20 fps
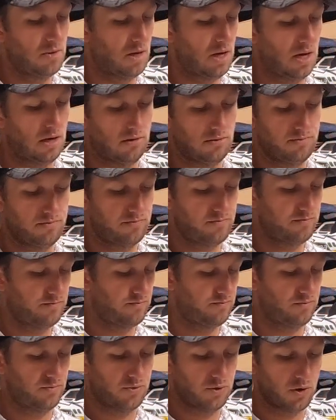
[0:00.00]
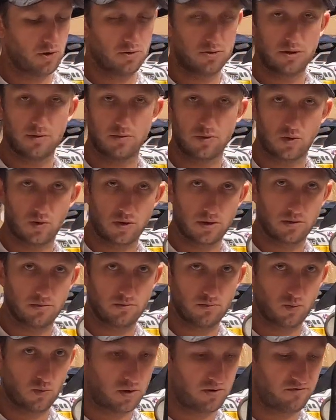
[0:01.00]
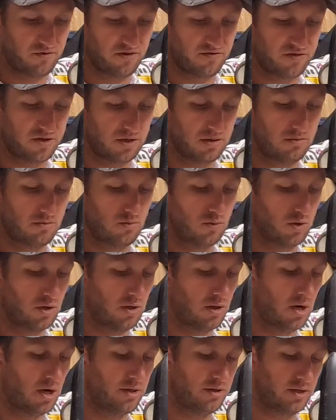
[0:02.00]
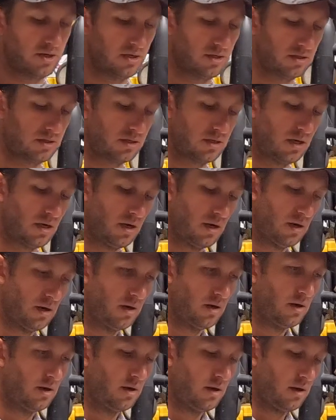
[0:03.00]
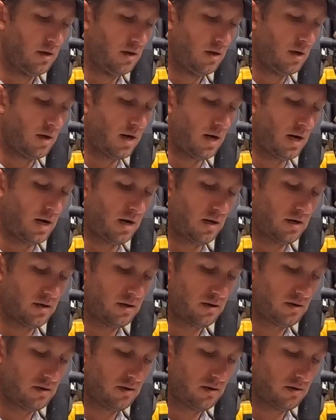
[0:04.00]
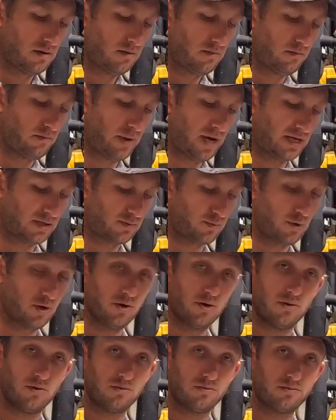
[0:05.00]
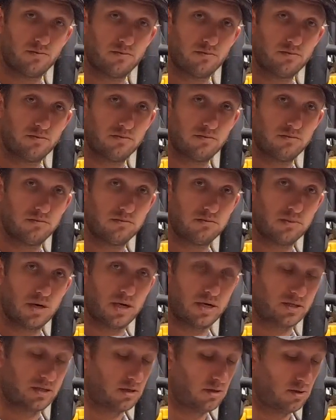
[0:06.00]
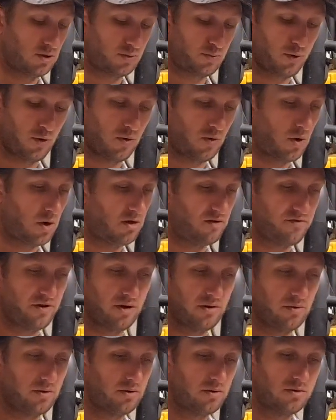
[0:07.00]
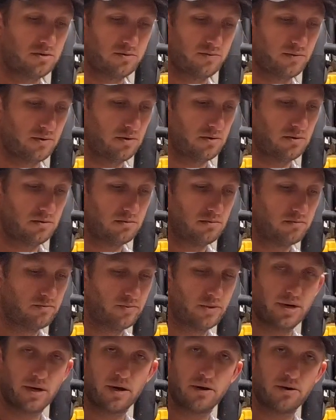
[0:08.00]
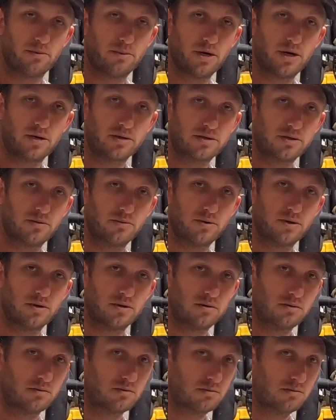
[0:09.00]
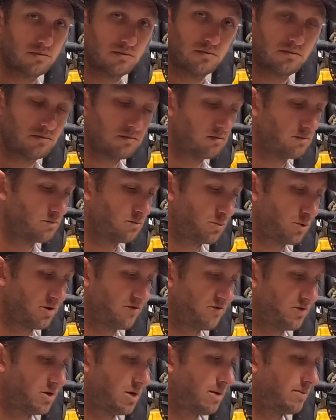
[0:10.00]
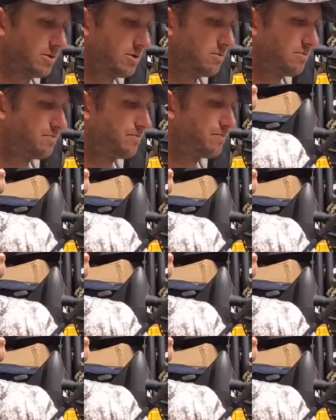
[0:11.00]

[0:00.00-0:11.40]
I'll throw some sort of 150 reel on these. Bass Pro, honestly, those Pro Qualifier reels for like $100 have been pretty phenomenal.